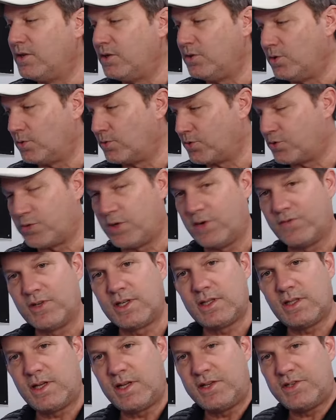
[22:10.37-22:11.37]
Your
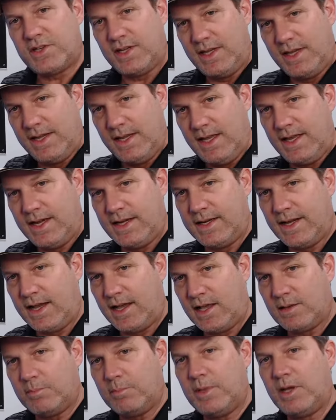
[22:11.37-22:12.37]
driven clutch, in and
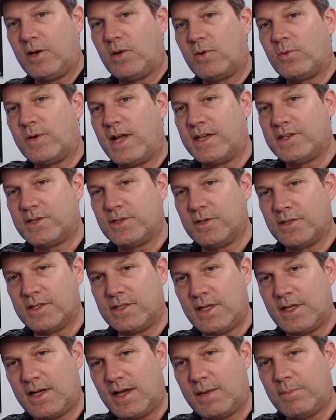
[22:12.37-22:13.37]
out, belt rides to the
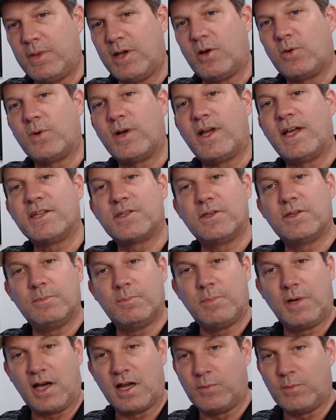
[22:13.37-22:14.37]
top, belt rides to the
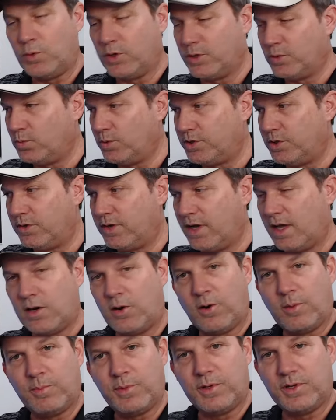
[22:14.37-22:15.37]
bottom when you
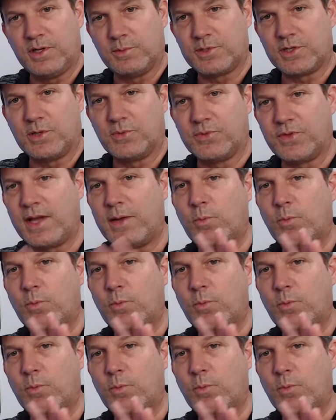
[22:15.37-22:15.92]
got RPMs on.